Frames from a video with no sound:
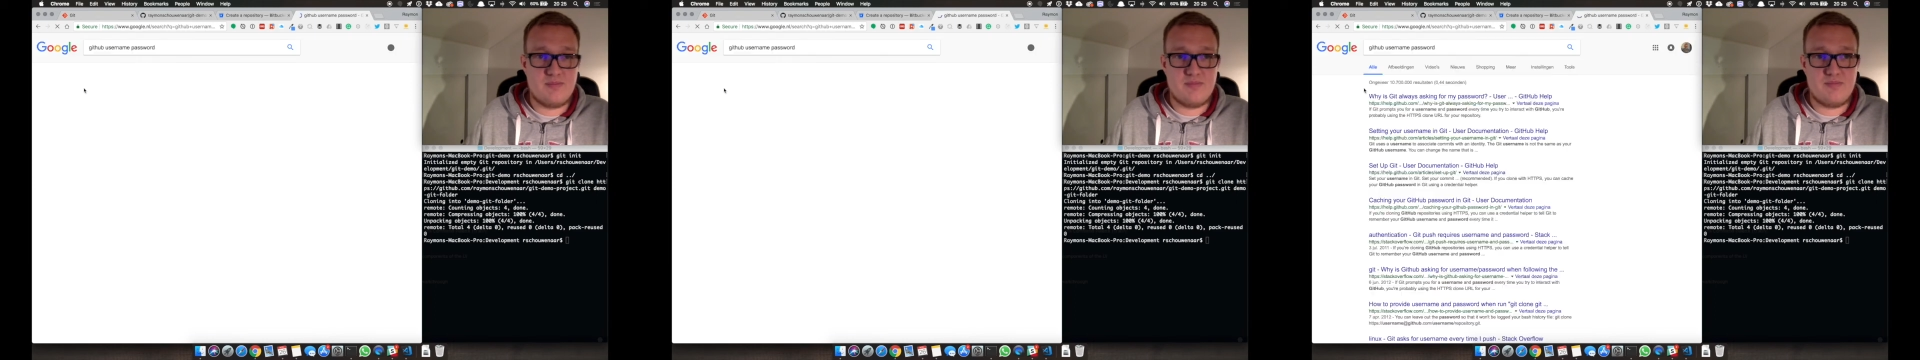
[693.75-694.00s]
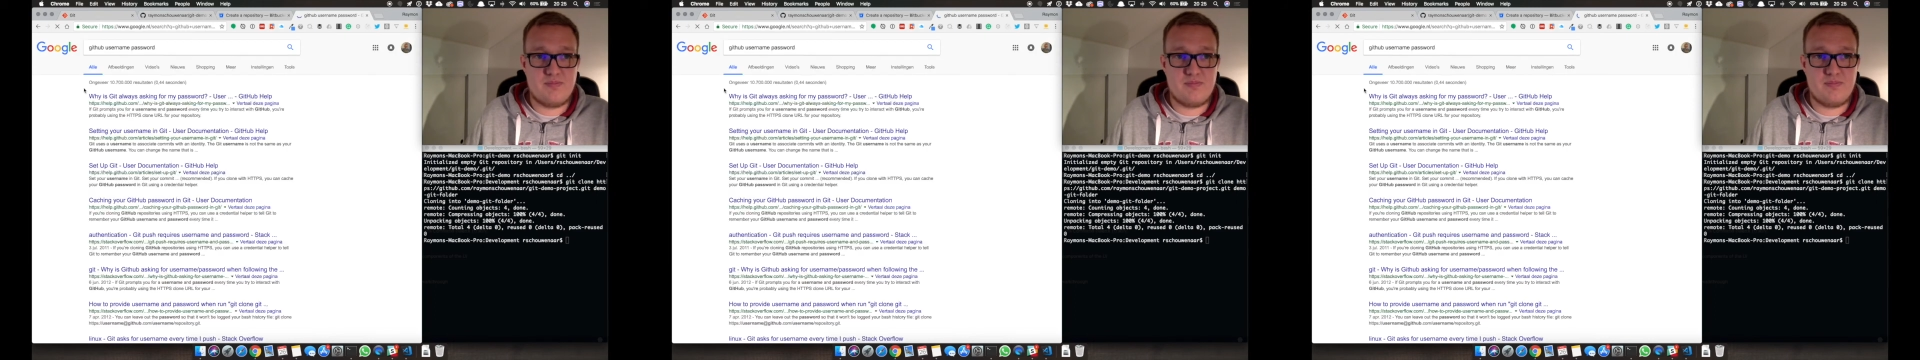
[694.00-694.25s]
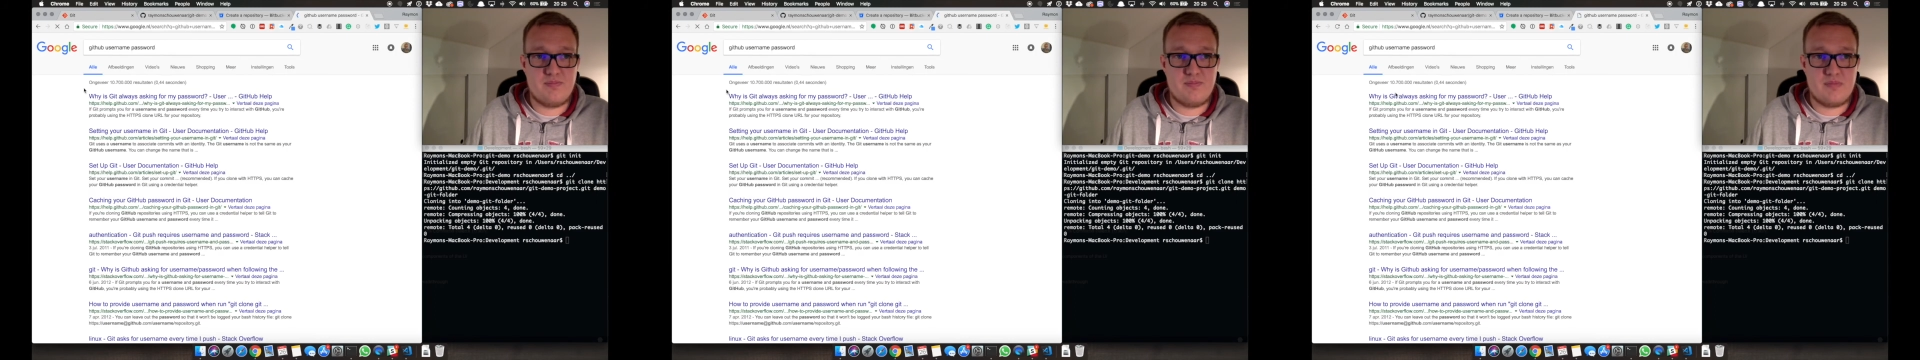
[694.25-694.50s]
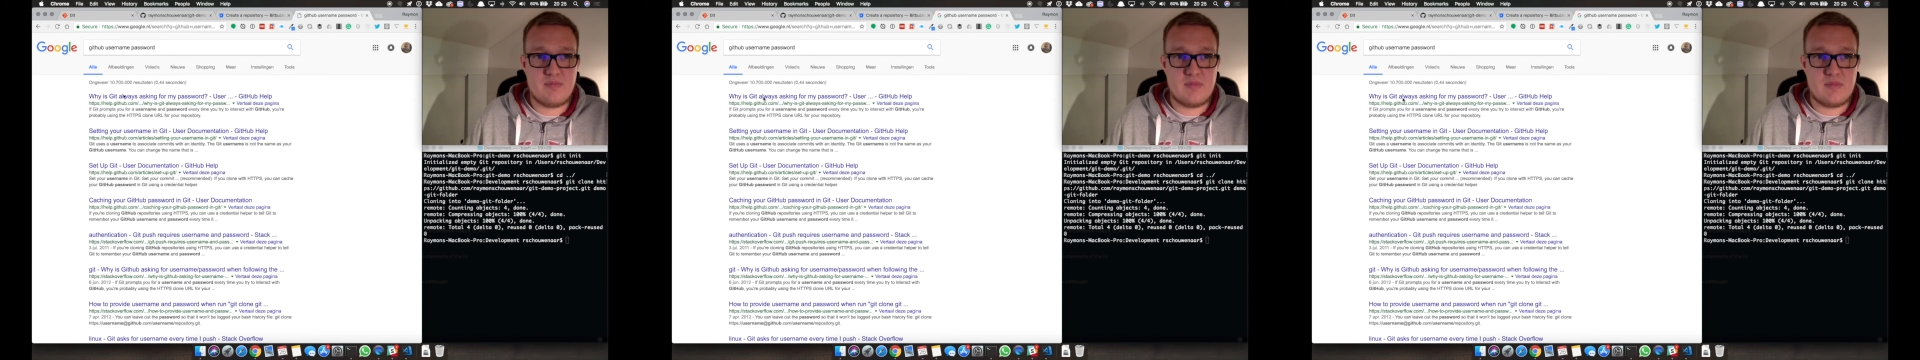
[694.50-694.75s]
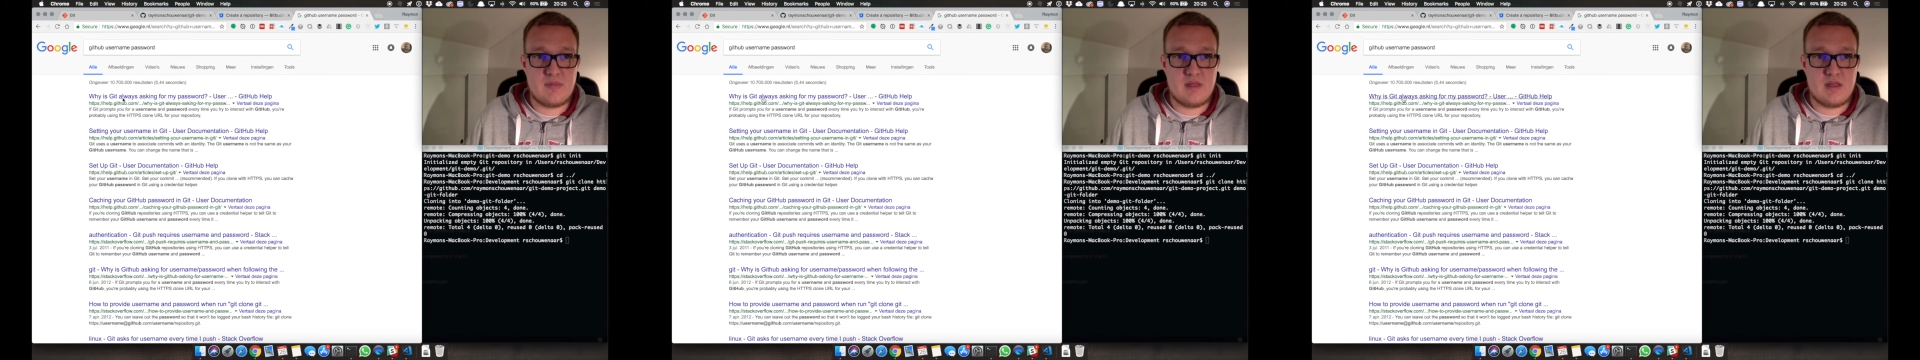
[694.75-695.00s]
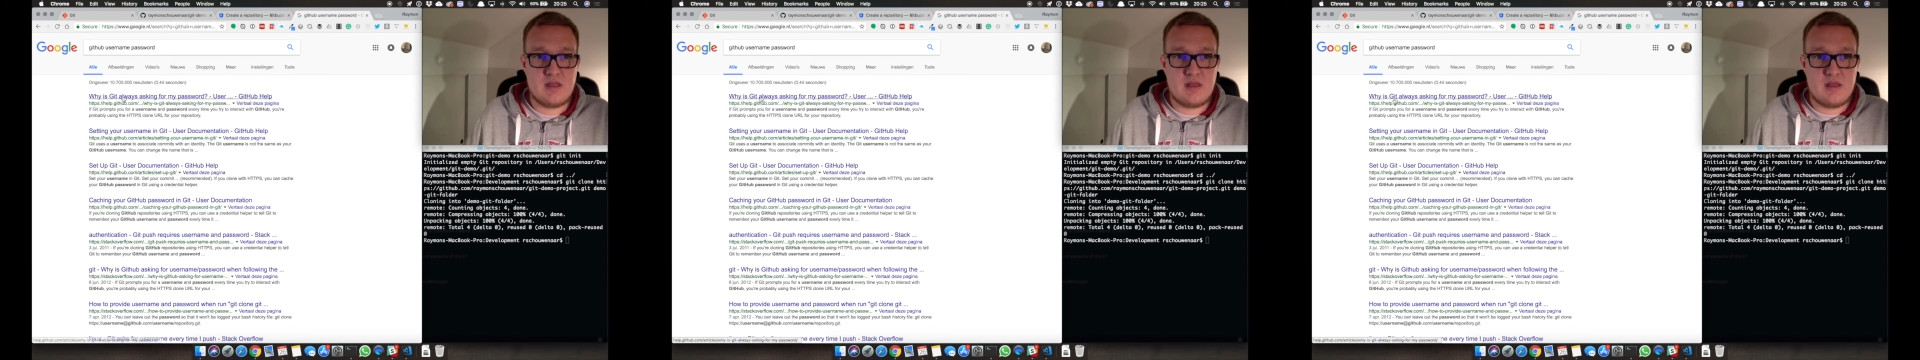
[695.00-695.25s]

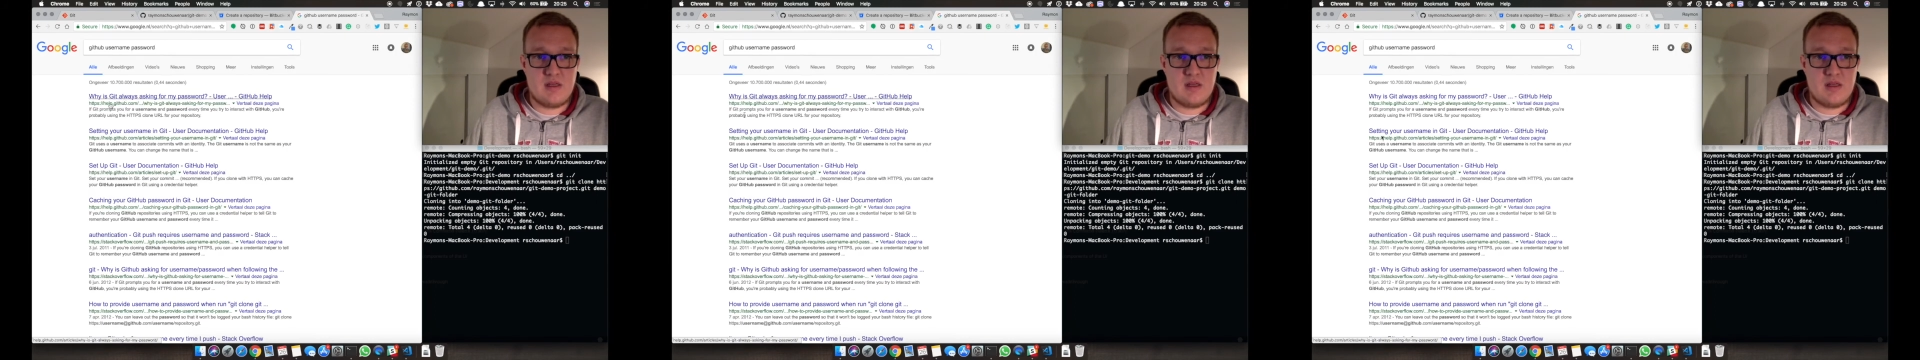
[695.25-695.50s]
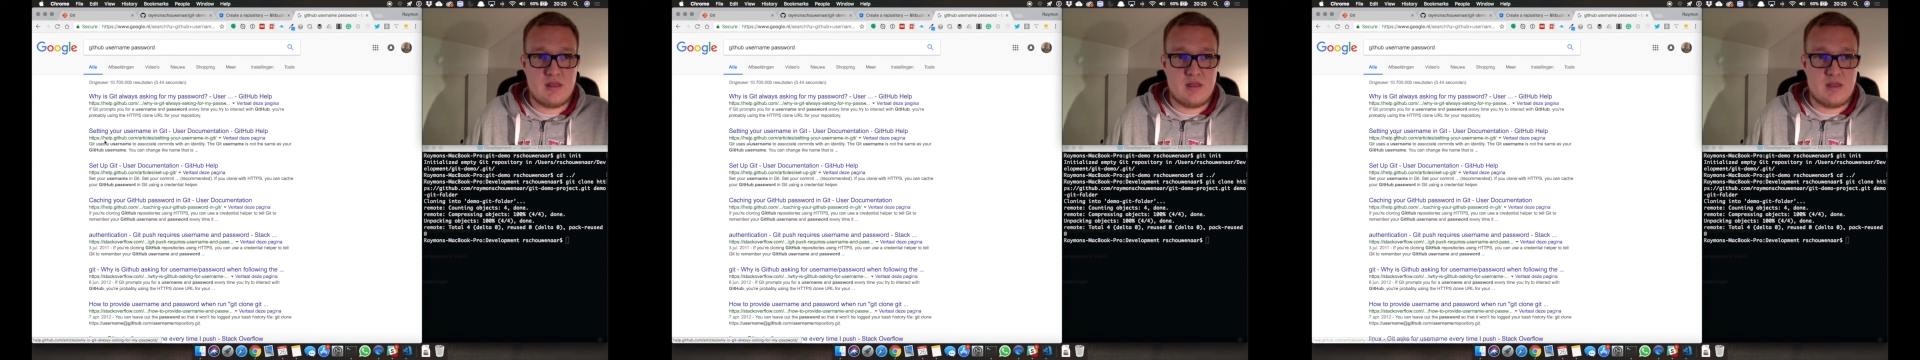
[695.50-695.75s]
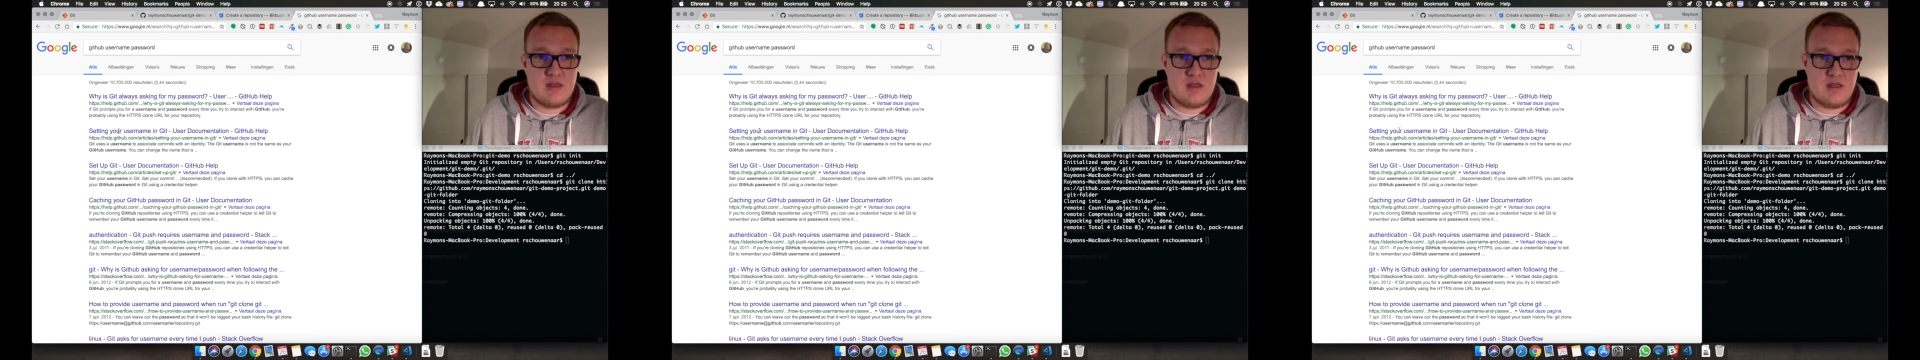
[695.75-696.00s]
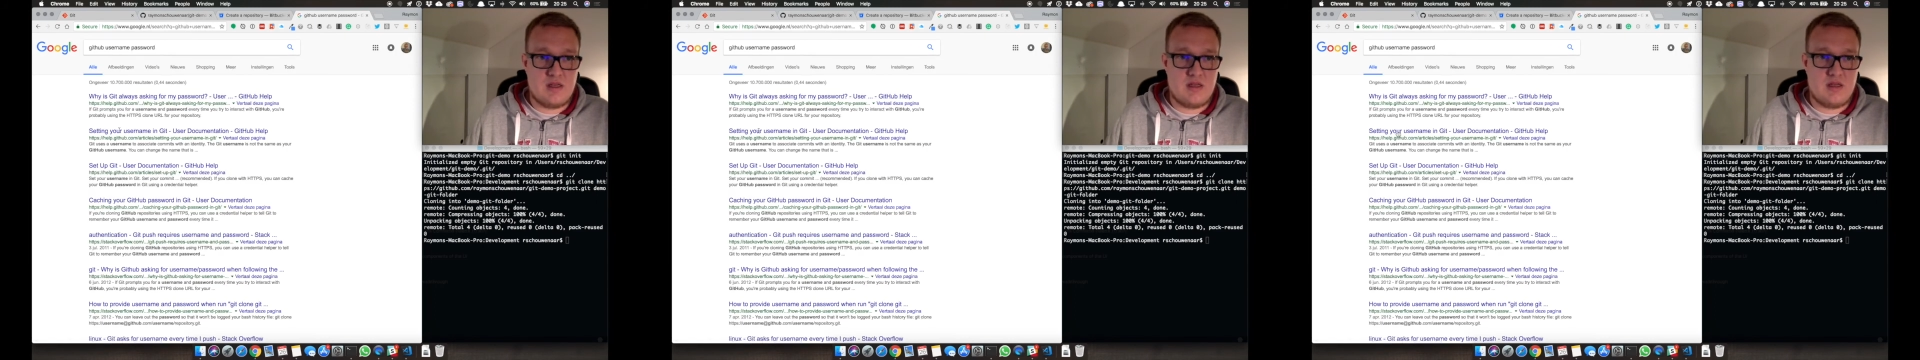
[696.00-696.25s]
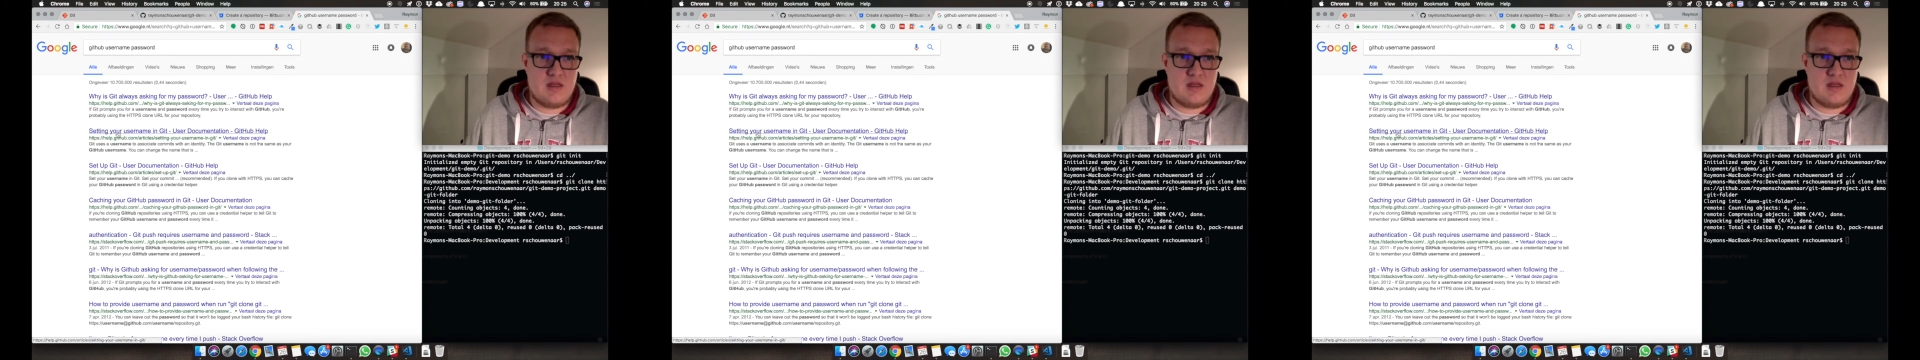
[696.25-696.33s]
(silence)